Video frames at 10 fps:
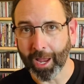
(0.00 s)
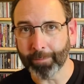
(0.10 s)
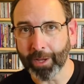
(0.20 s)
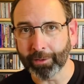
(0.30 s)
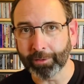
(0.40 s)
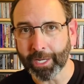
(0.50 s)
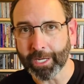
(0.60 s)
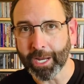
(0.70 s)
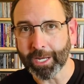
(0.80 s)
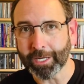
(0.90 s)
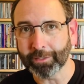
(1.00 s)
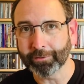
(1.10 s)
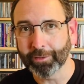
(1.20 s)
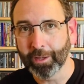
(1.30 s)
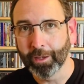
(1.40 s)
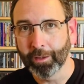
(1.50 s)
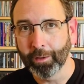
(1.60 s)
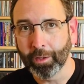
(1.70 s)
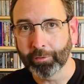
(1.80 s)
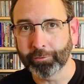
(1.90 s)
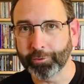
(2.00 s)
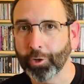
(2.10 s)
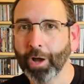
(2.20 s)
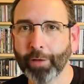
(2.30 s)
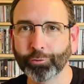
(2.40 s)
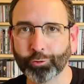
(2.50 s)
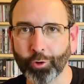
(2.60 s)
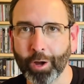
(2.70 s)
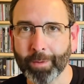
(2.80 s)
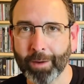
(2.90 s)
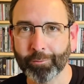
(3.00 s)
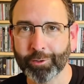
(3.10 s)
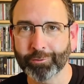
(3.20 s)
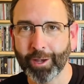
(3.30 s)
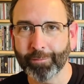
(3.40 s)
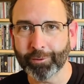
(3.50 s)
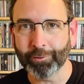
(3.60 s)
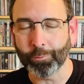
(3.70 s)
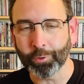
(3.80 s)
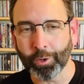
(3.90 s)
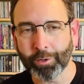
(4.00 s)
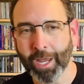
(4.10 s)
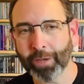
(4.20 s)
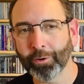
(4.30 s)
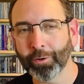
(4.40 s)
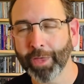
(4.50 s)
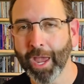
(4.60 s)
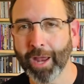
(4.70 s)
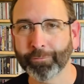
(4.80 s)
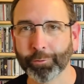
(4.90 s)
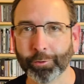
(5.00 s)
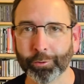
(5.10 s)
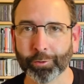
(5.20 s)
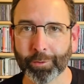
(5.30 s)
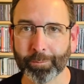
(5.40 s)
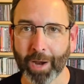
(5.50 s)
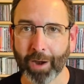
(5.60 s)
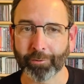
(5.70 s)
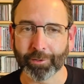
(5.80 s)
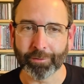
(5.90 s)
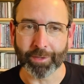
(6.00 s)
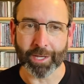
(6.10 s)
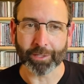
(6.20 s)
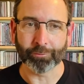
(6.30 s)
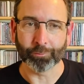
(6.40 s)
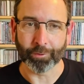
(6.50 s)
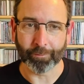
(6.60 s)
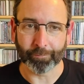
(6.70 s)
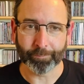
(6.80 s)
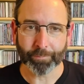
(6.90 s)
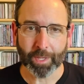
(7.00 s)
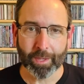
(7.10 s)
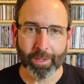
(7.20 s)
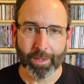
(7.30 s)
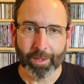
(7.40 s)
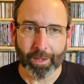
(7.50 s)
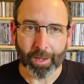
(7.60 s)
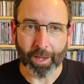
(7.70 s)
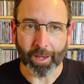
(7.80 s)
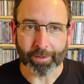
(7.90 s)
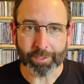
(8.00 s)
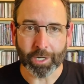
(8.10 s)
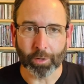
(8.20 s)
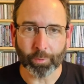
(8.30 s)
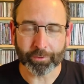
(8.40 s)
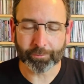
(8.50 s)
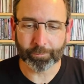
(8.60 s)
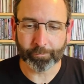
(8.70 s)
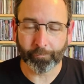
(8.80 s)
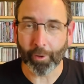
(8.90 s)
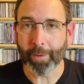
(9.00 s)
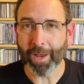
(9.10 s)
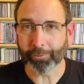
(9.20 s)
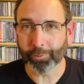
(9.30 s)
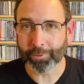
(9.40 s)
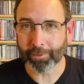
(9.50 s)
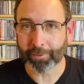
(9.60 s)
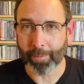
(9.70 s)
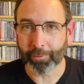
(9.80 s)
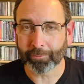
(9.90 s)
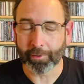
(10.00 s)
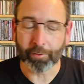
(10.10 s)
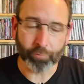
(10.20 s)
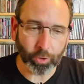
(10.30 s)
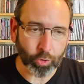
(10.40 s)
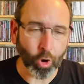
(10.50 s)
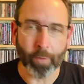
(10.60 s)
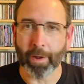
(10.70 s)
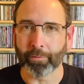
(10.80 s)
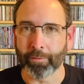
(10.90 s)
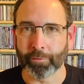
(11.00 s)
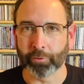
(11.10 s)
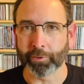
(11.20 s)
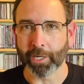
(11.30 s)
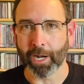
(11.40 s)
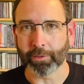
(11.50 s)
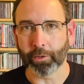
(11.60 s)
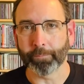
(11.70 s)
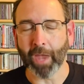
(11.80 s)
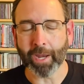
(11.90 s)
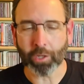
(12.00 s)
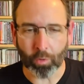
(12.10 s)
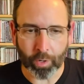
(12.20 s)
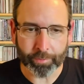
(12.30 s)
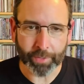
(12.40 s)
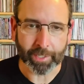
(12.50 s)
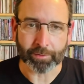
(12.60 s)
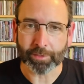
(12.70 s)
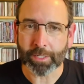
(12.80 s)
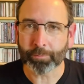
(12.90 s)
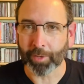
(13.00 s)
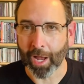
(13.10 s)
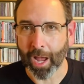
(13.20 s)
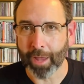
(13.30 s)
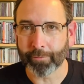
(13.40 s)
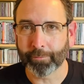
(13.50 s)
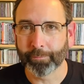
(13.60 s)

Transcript: by the late 80s. Still have strong memories of it, so we'll go down all that, do a little comparison thing, sort of. Uh, you know, what's fun about doing this episode, and really all my reviews that I do, I go on like a deep dive